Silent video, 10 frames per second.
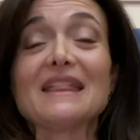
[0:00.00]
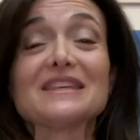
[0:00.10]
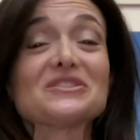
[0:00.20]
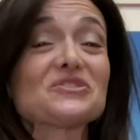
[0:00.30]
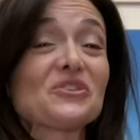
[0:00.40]

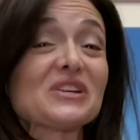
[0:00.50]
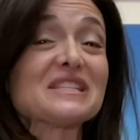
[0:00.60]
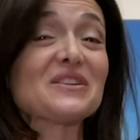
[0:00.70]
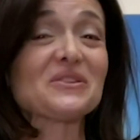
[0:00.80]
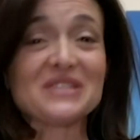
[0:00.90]
This journey
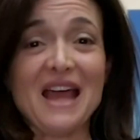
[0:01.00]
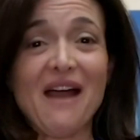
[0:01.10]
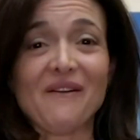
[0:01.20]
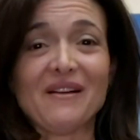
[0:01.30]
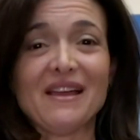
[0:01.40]
starts
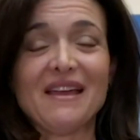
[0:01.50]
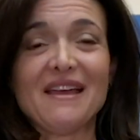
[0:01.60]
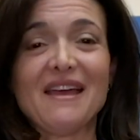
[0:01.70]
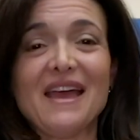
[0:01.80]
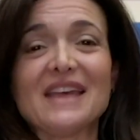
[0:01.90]
now
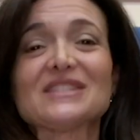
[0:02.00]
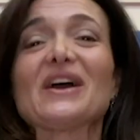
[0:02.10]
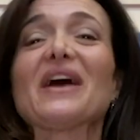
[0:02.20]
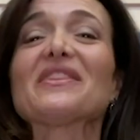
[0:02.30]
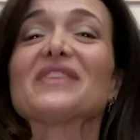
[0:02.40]
as
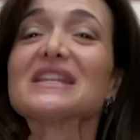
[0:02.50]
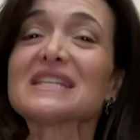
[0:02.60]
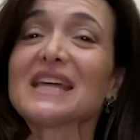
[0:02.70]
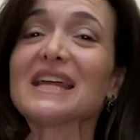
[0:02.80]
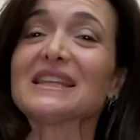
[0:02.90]
I
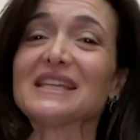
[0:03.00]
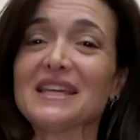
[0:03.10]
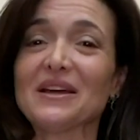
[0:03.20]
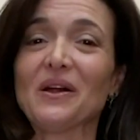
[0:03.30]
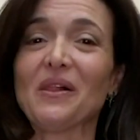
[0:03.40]
authenticate the
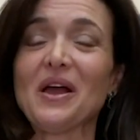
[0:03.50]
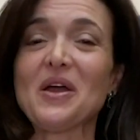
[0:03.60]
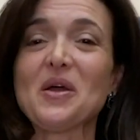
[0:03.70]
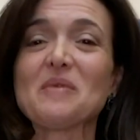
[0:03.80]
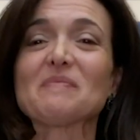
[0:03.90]
keel
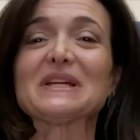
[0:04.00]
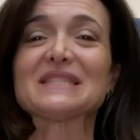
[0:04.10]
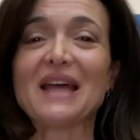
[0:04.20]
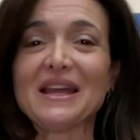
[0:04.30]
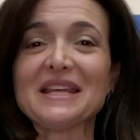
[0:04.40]
by
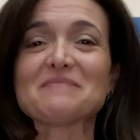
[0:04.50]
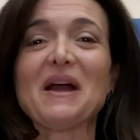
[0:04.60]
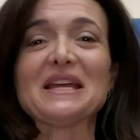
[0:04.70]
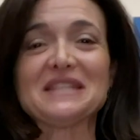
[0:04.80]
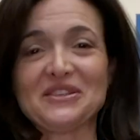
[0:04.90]
signing
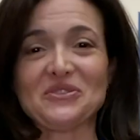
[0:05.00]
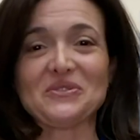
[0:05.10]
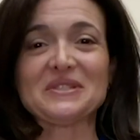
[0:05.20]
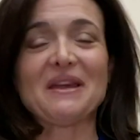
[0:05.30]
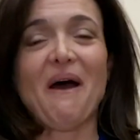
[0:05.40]
my
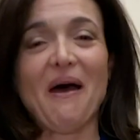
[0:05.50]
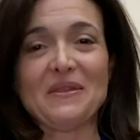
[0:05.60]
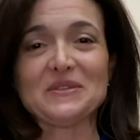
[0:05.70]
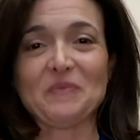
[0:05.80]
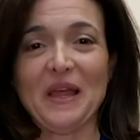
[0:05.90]
initials on
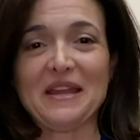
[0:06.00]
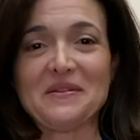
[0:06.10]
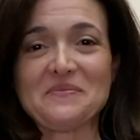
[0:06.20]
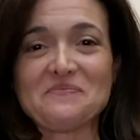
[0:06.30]
this plate.